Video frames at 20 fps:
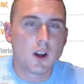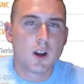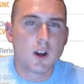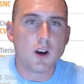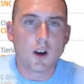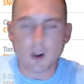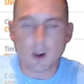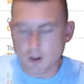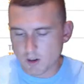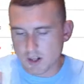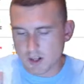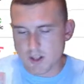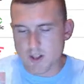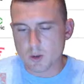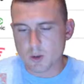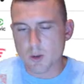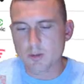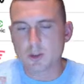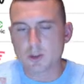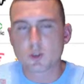Alright, so
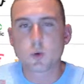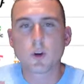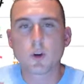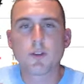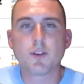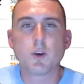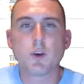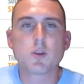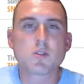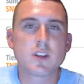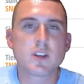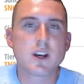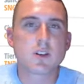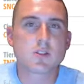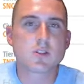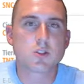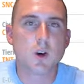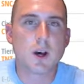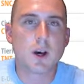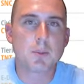we're up to 20 viewers now,
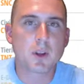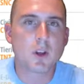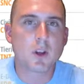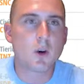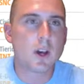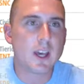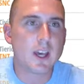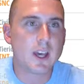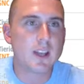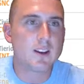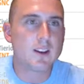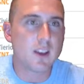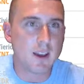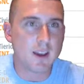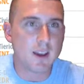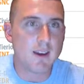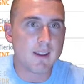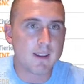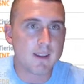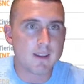so I'm going to go ahead
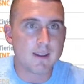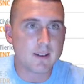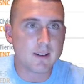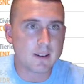and,